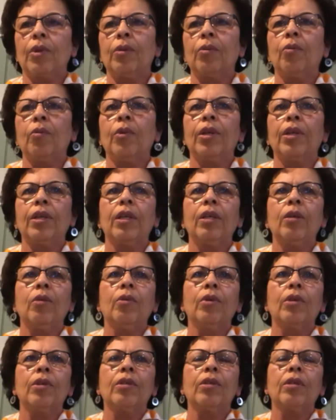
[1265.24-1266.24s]
when he
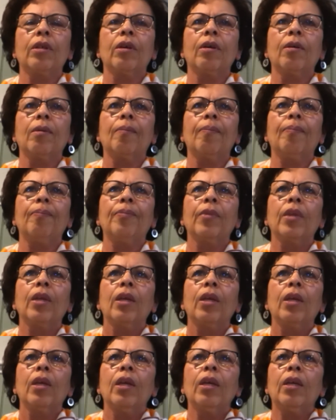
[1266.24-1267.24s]
was
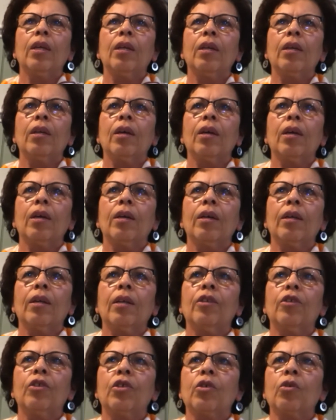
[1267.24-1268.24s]

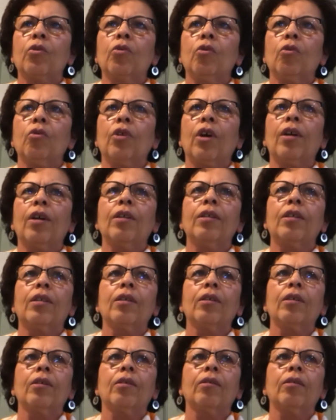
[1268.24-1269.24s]
in school, not
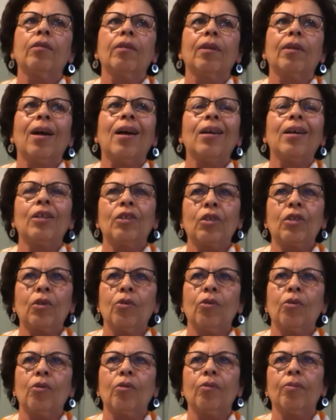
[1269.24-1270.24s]
until high
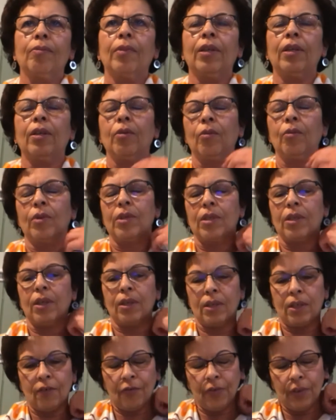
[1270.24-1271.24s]
school, and it was
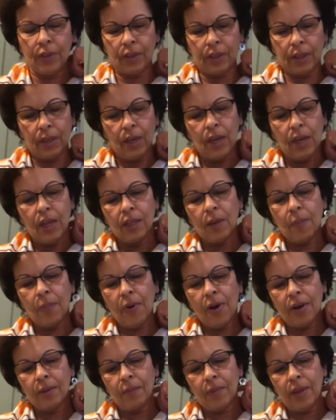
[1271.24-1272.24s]
done differently. The
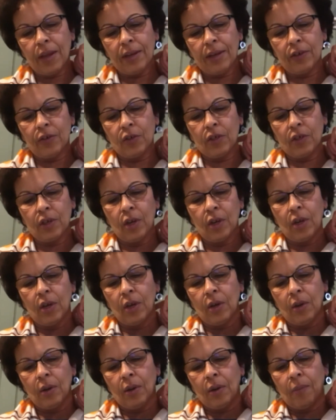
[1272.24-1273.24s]
bottom line is,
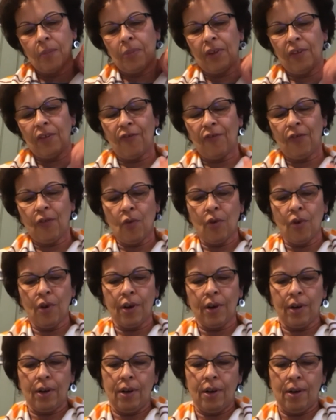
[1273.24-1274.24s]

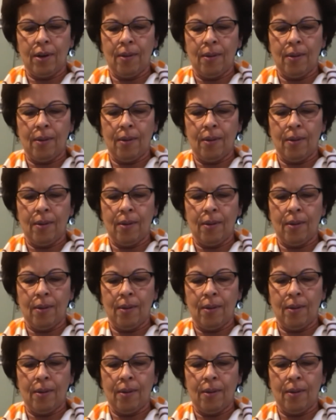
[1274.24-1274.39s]
before